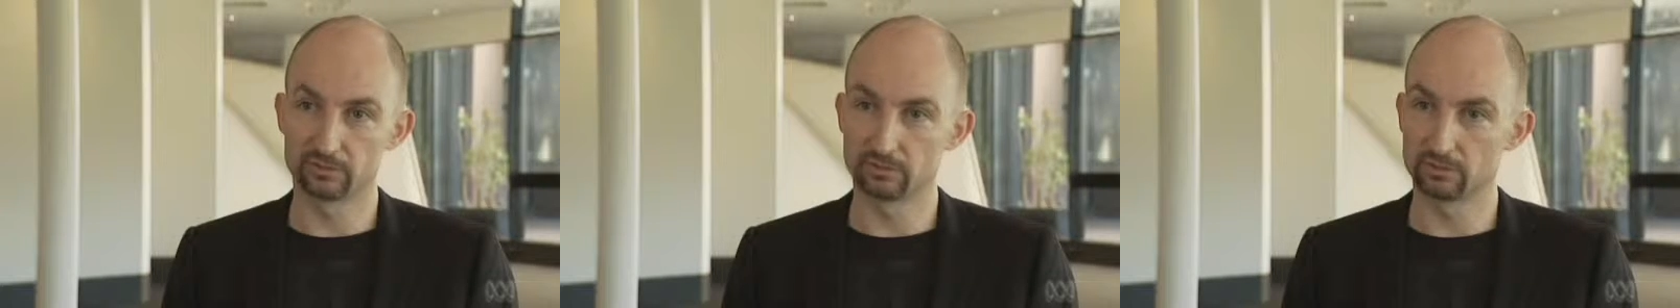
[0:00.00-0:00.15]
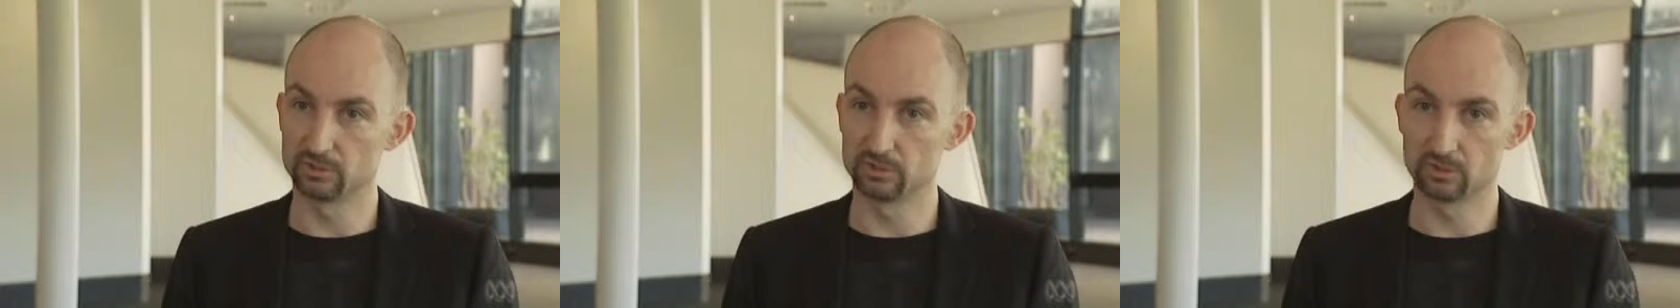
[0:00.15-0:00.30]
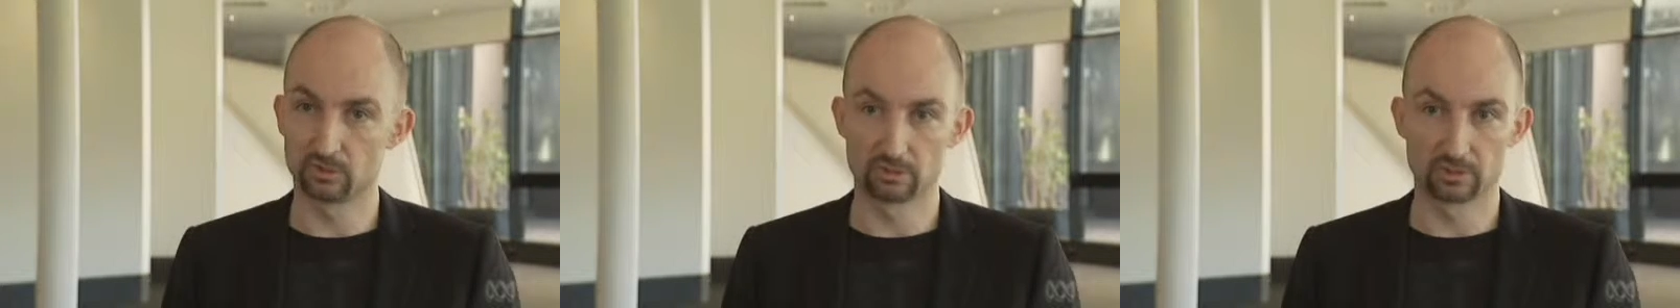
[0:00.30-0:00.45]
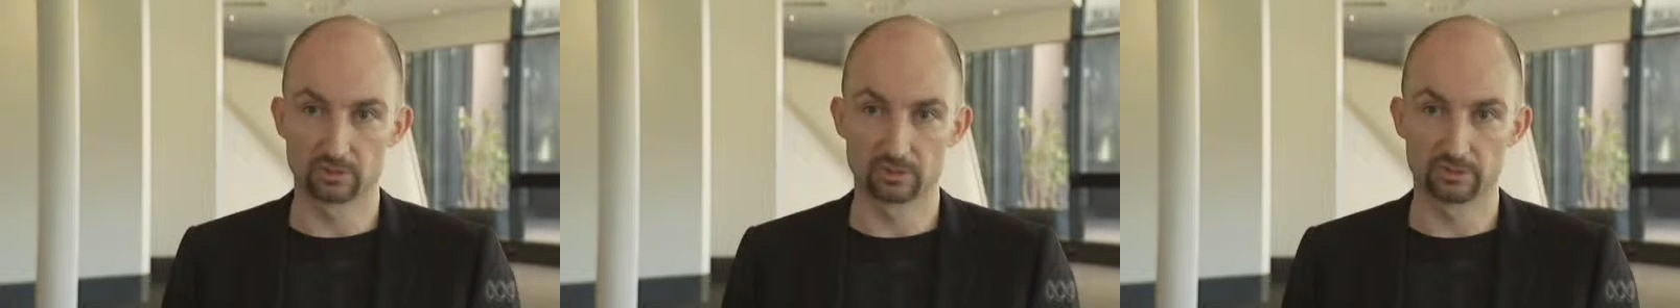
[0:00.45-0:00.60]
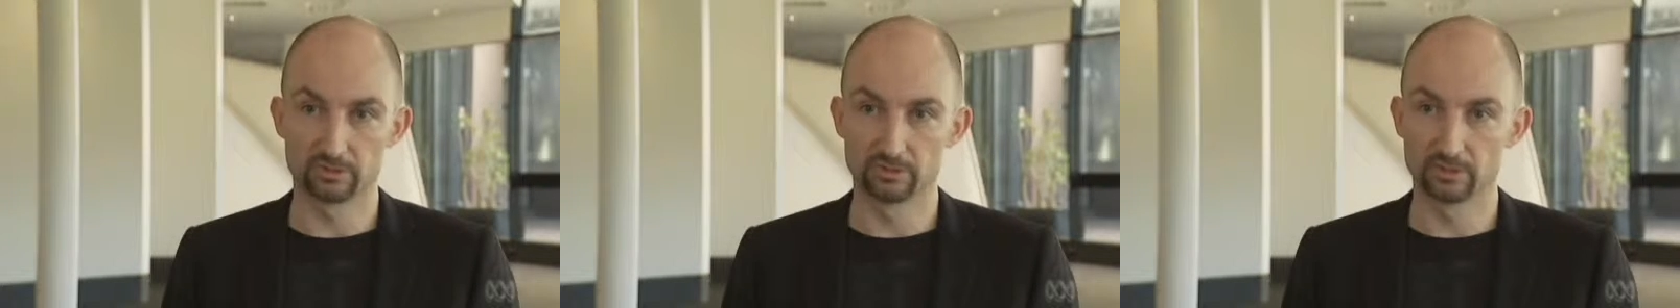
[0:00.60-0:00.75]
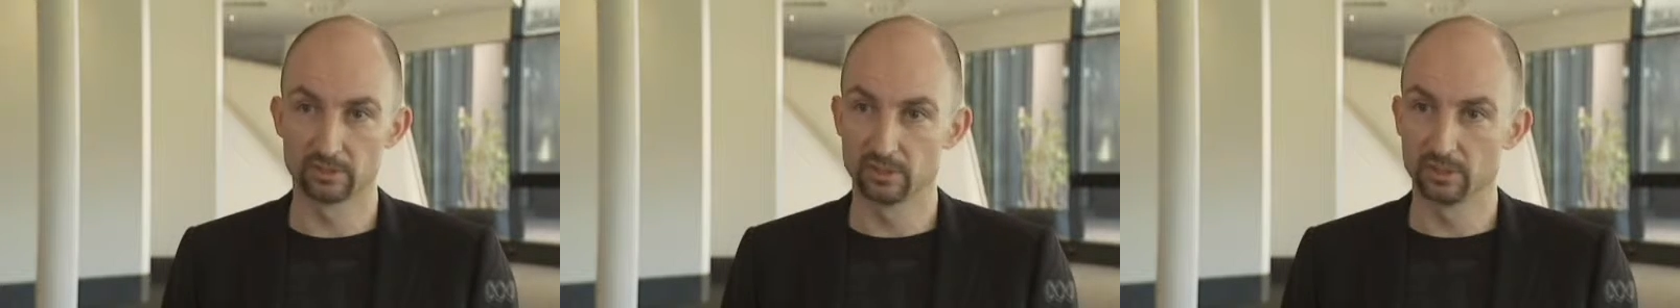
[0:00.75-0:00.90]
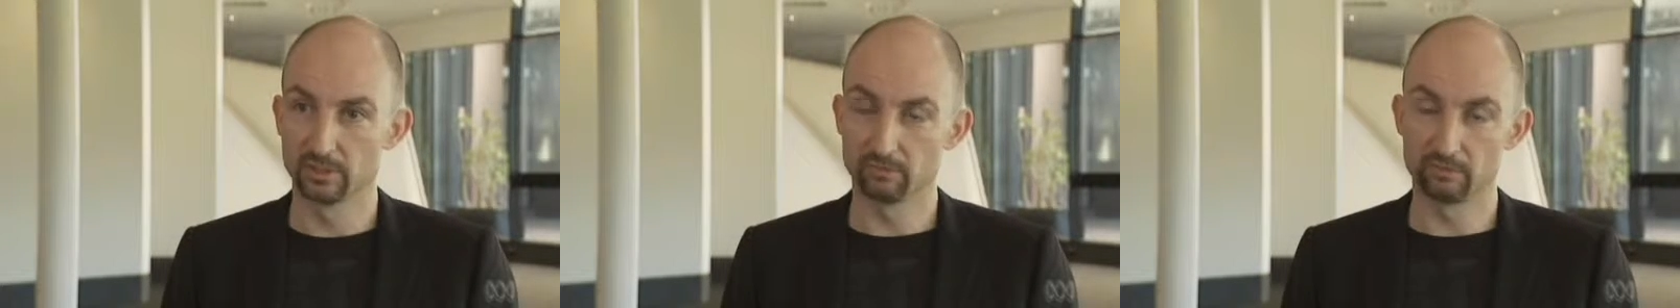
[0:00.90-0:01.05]
So chocolate,
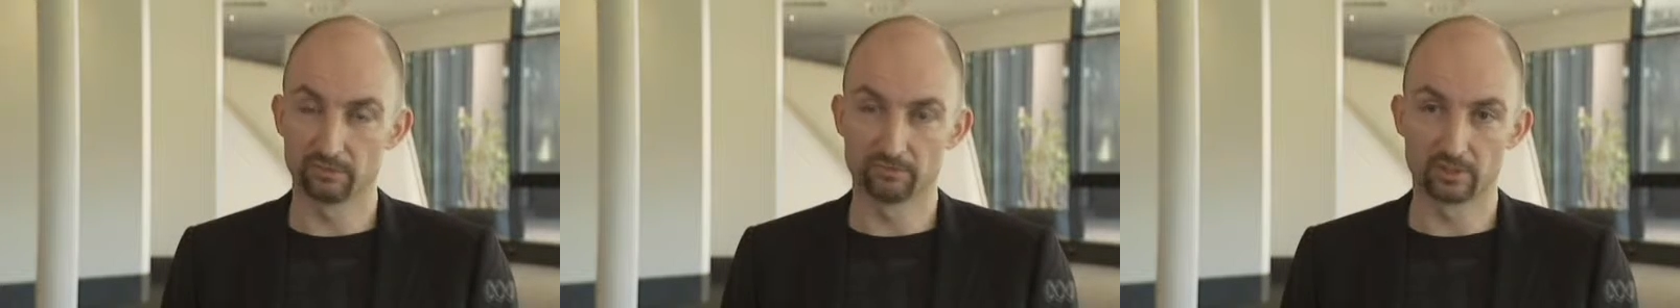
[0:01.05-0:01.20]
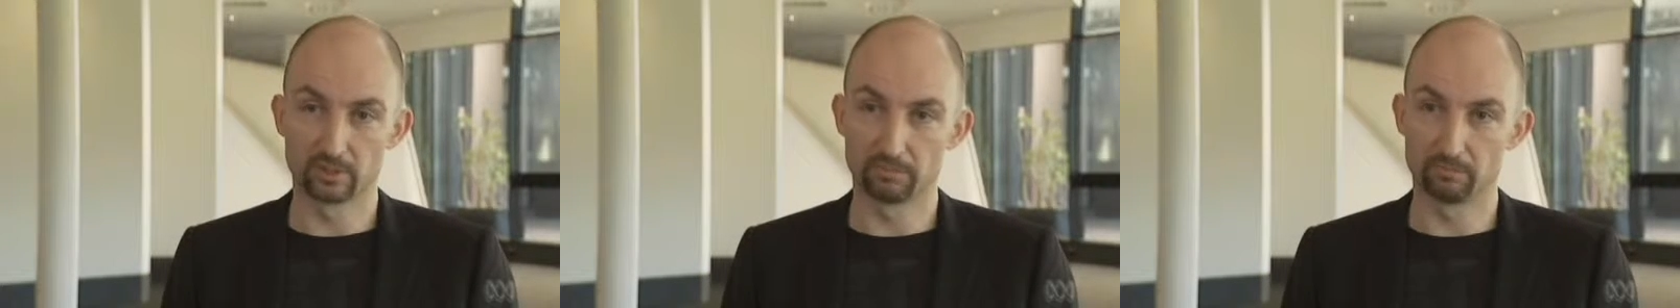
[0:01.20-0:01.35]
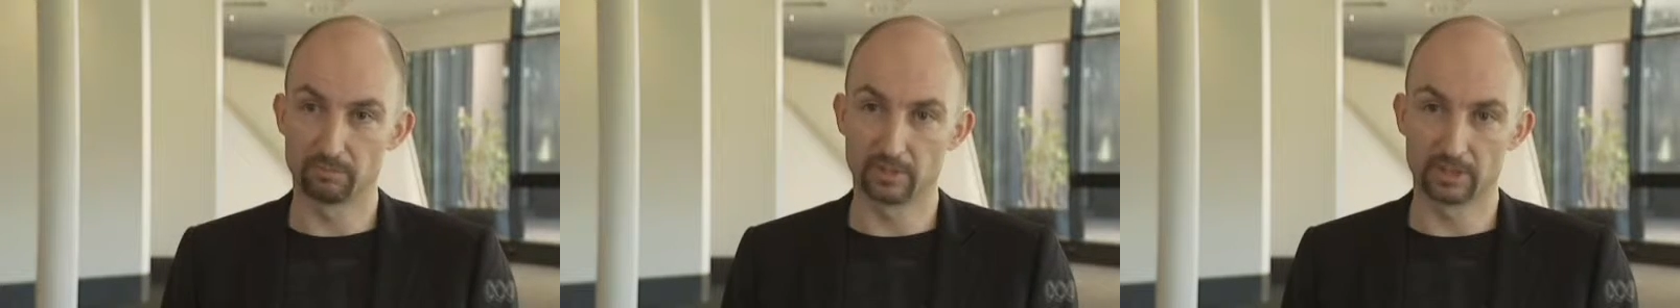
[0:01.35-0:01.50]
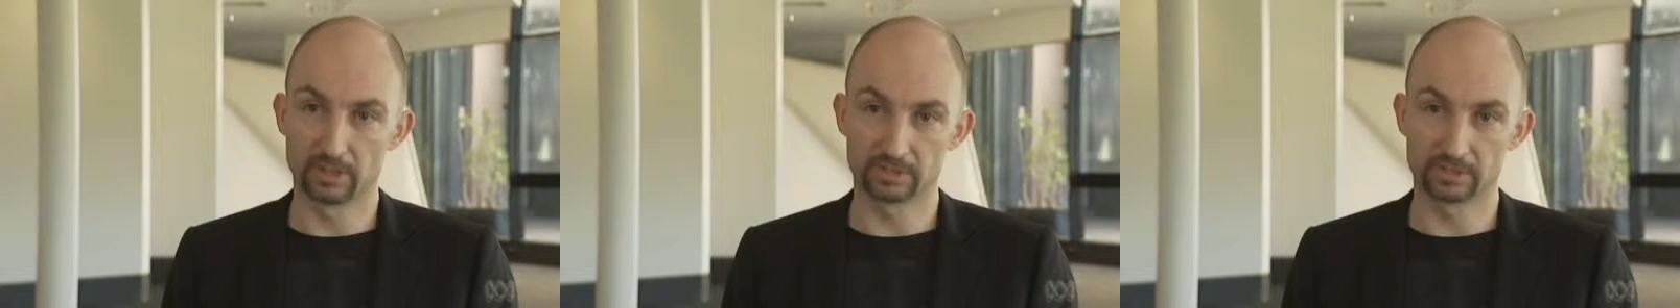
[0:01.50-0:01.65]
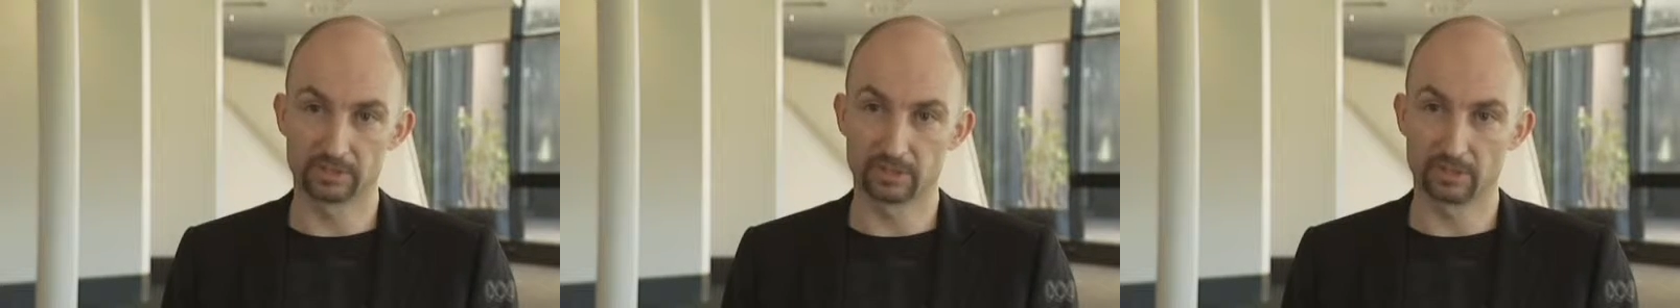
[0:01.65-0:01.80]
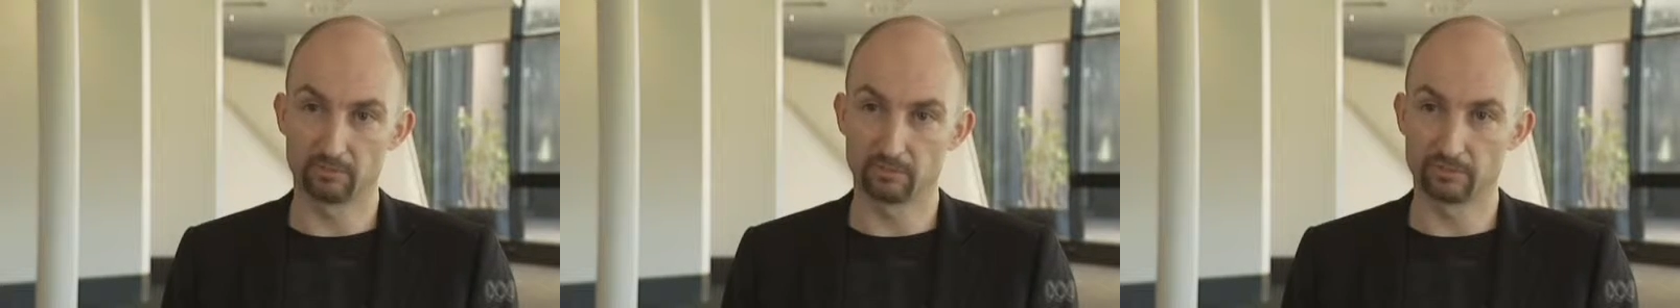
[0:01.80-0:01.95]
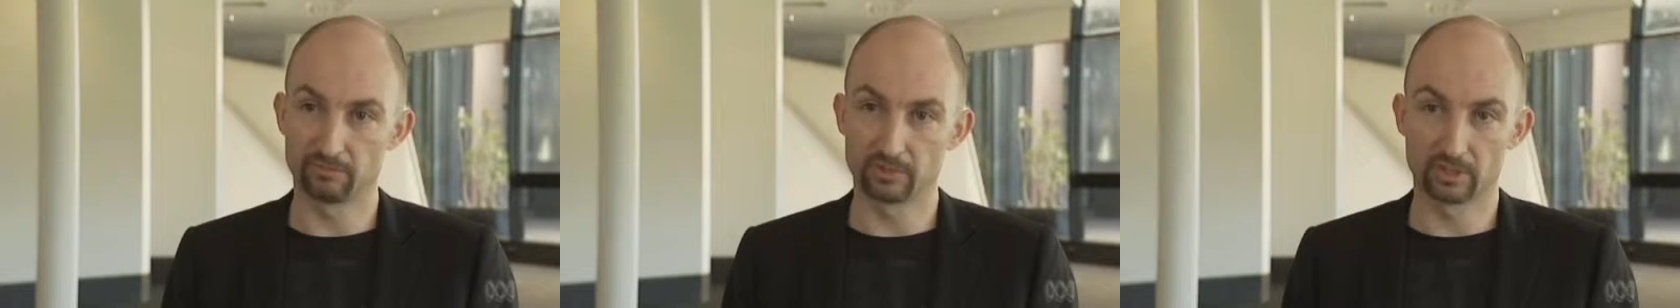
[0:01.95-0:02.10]
we've done
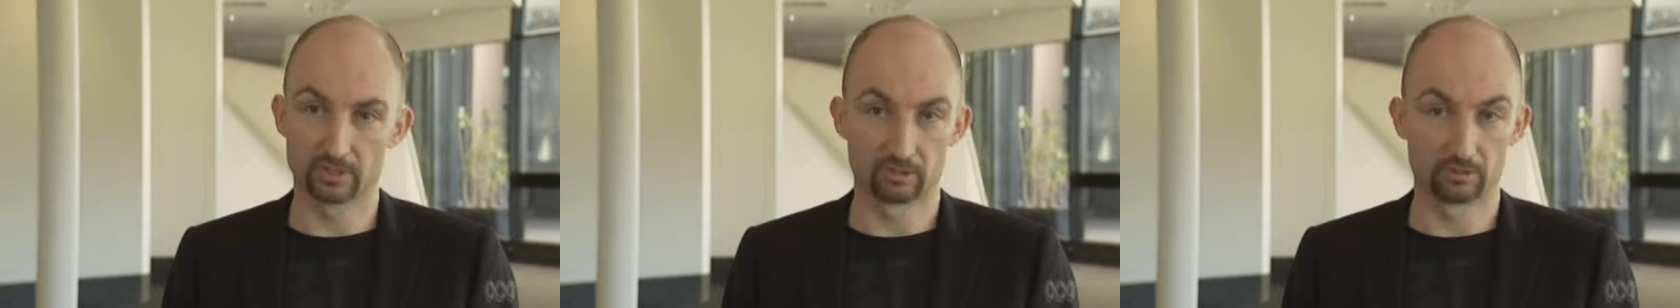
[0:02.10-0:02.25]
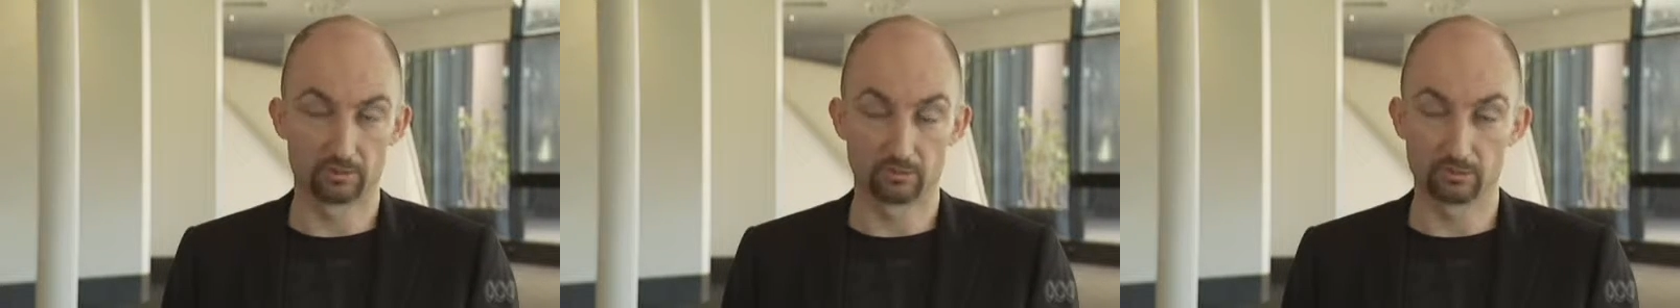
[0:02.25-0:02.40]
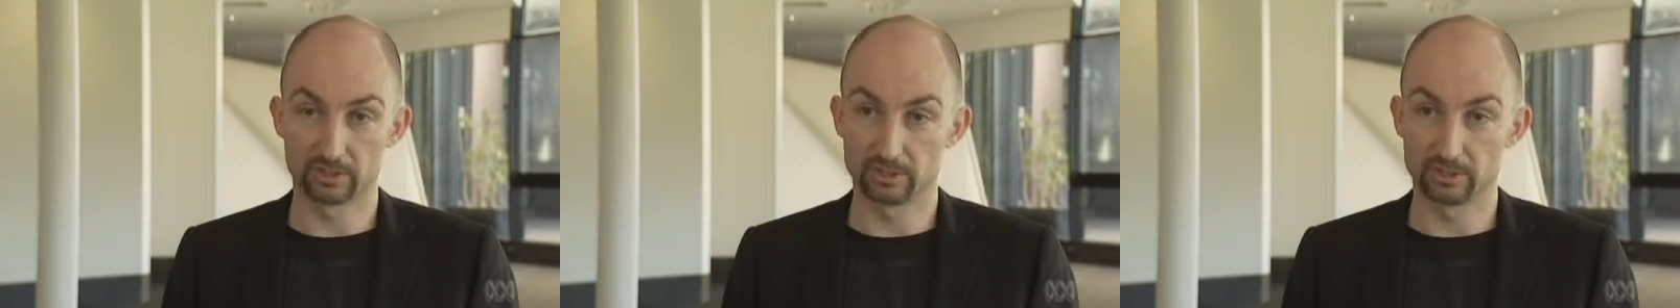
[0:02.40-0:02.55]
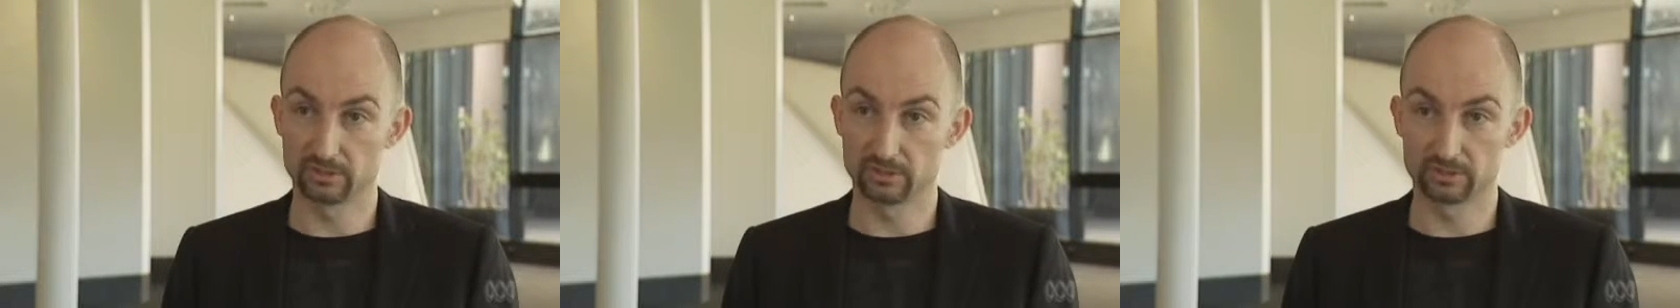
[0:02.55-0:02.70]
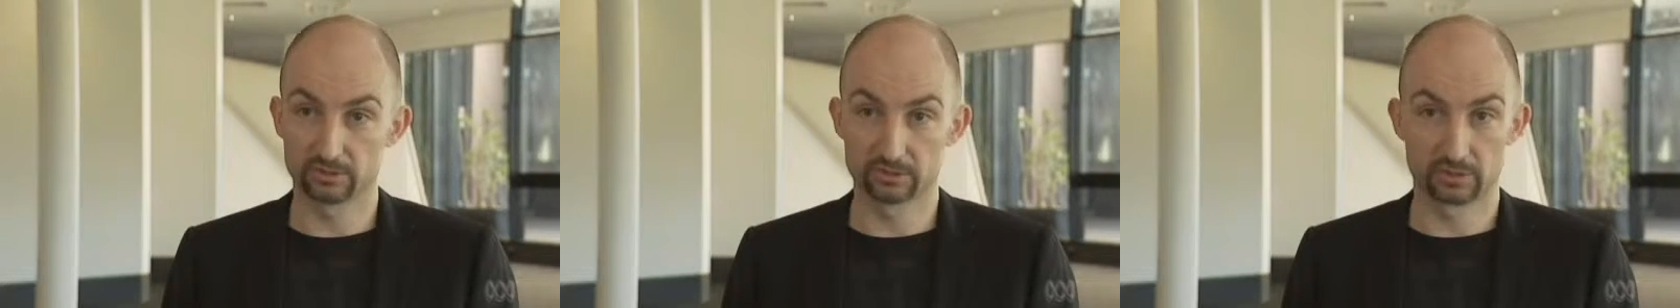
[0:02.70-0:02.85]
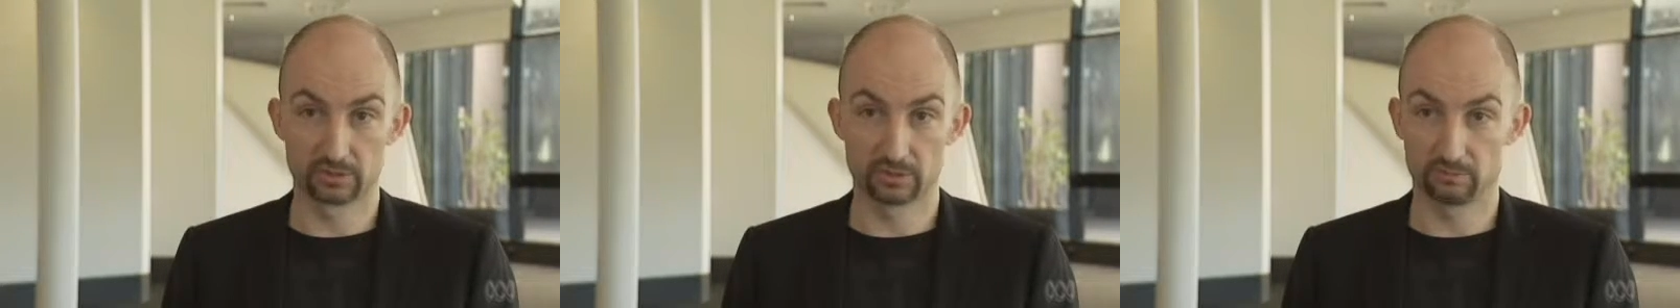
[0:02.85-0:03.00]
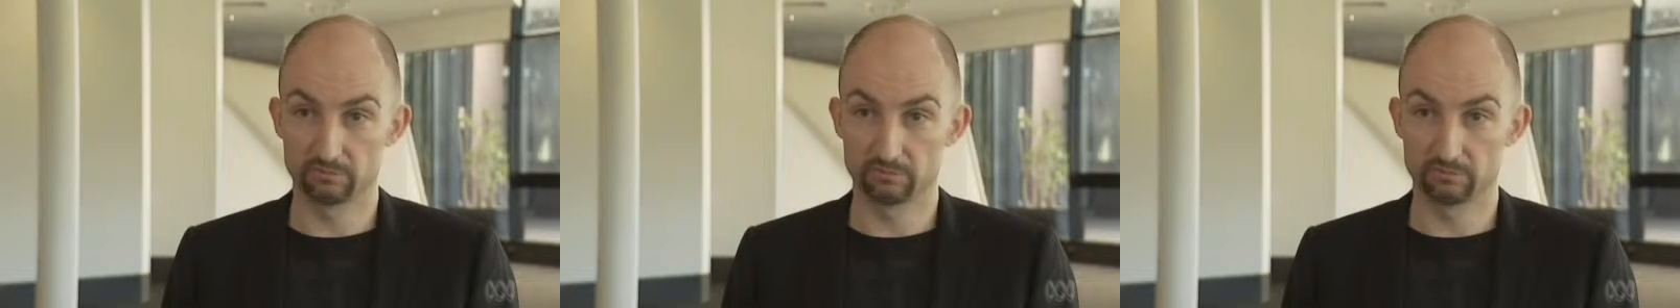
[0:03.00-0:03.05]
pasta, we've done cookies,